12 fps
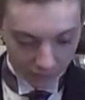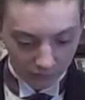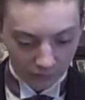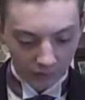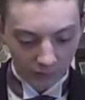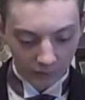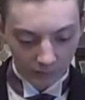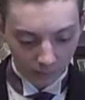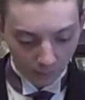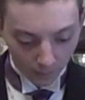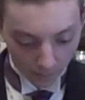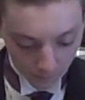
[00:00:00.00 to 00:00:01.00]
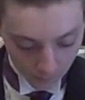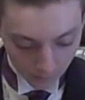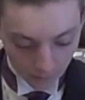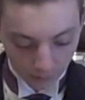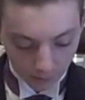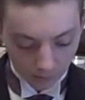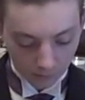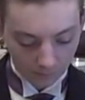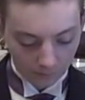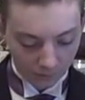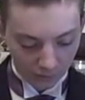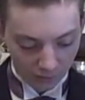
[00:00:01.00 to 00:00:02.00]
really.
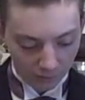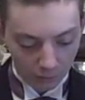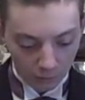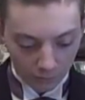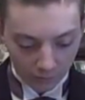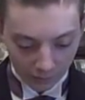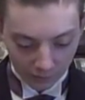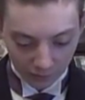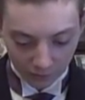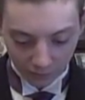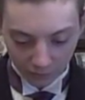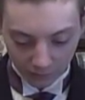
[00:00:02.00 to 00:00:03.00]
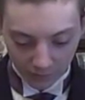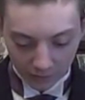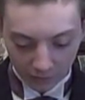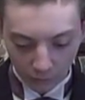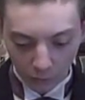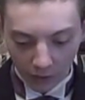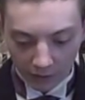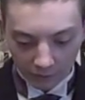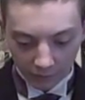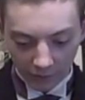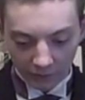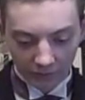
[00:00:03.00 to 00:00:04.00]
Let's move it. Let's make the wine
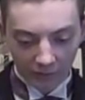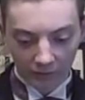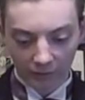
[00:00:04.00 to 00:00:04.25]
glass now.